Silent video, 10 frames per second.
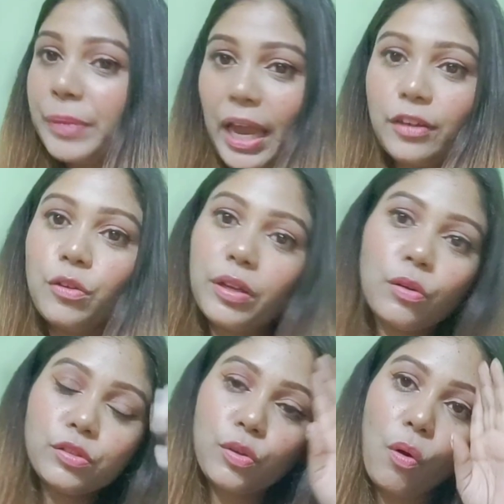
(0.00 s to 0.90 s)
and you can
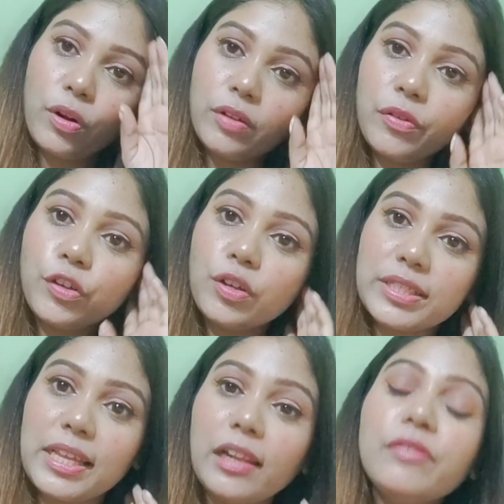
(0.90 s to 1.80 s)
also order for
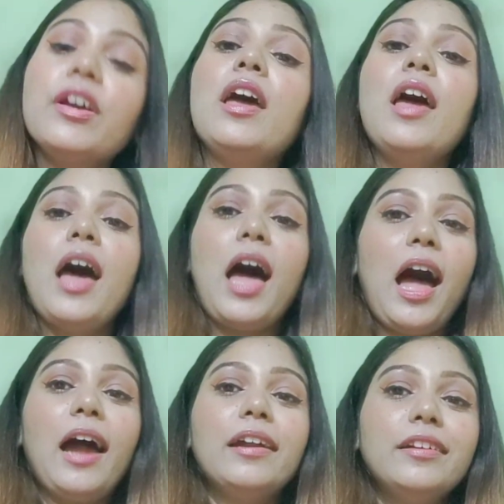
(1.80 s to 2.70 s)
yourself.
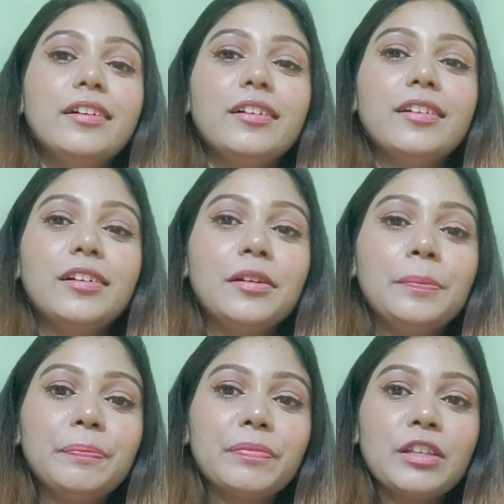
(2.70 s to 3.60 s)
And
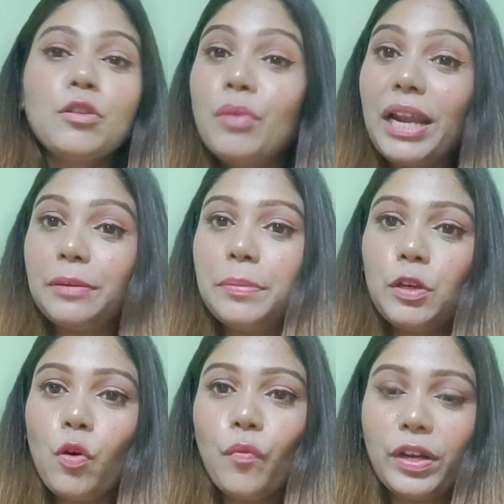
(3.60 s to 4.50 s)
do let me
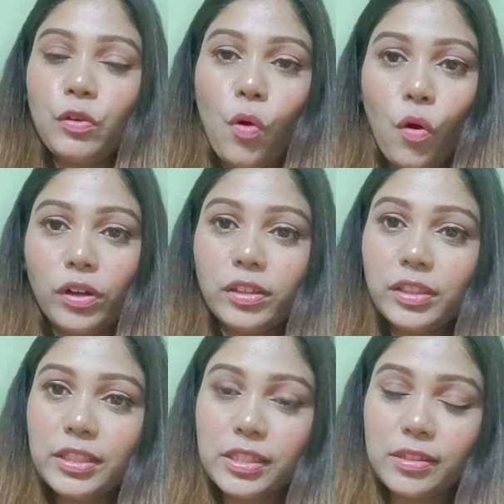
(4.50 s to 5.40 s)
know when you order
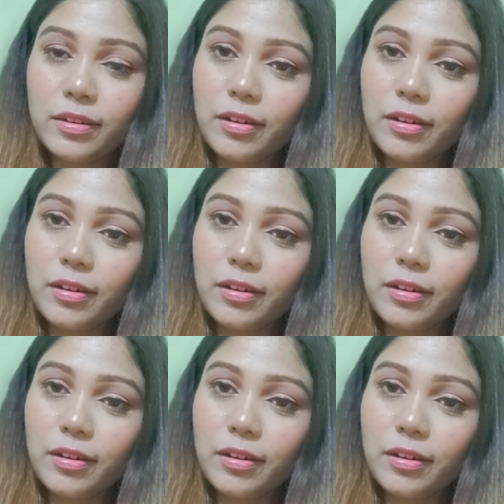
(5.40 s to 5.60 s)
these